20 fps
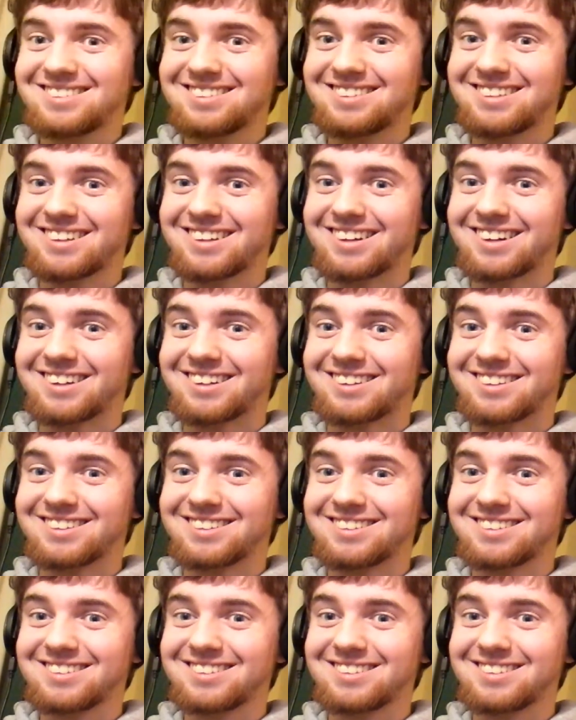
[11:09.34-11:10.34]
Take care,
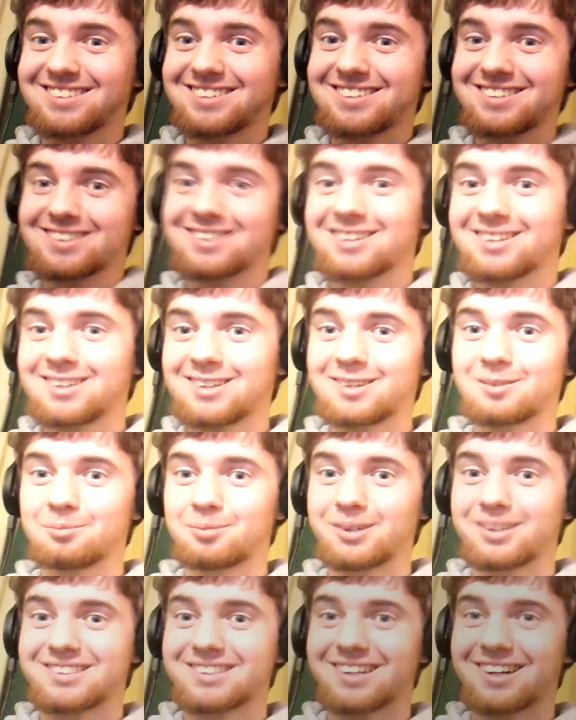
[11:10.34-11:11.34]
and
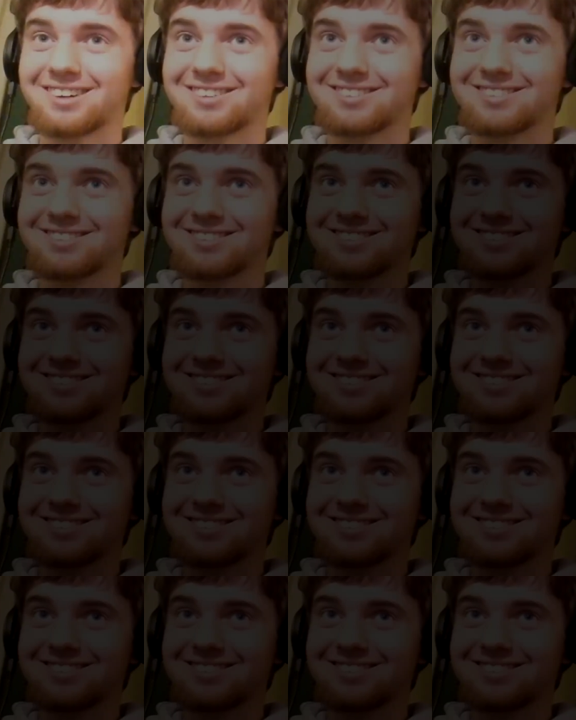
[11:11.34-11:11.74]
peace out.